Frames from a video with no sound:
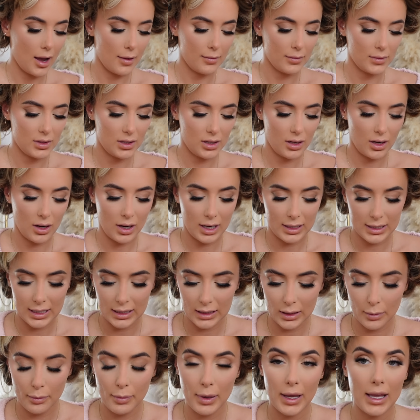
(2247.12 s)
So I
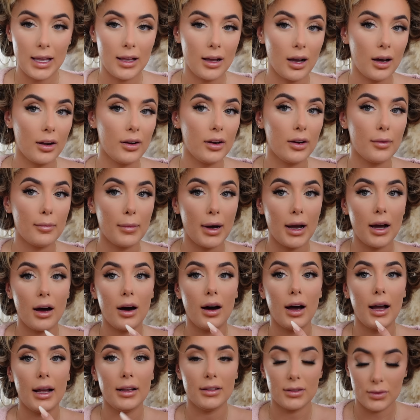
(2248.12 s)
did the pink under my
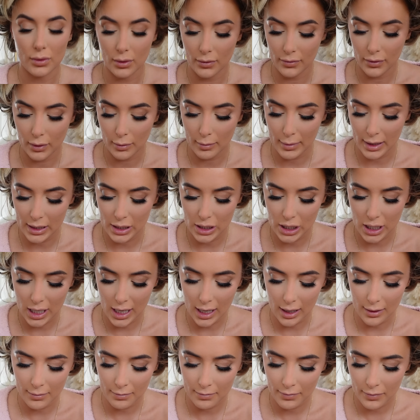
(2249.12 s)
eye and sort of on my
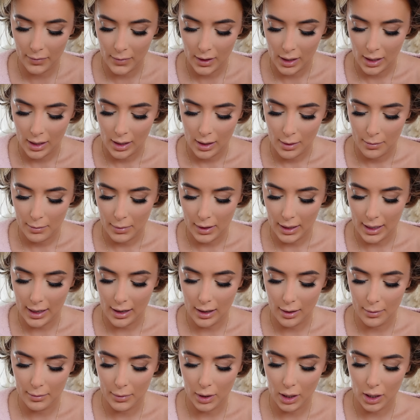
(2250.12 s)
chin.
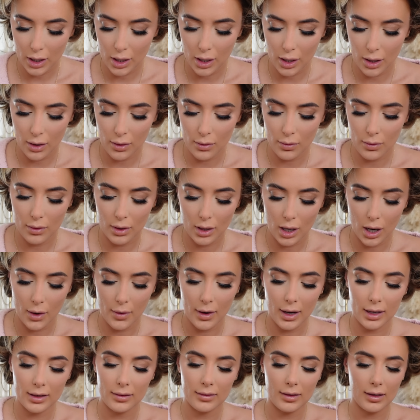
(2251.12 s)
Now I'm going to go
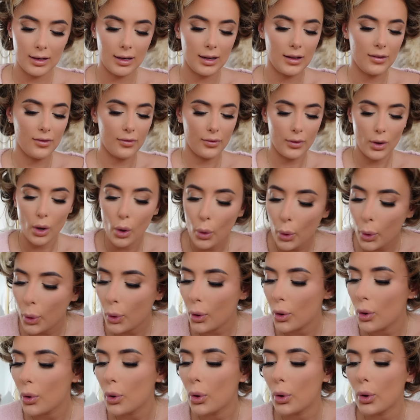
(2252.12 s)
underneath
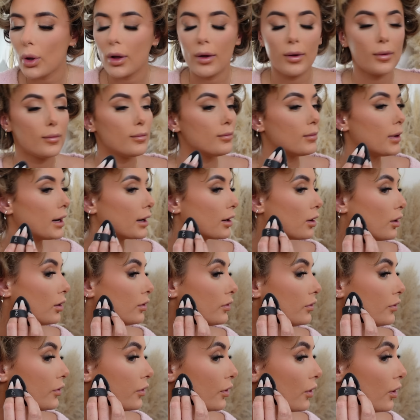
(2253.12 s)
my
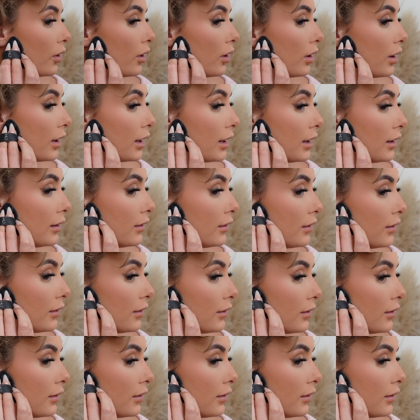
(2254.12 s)
contour in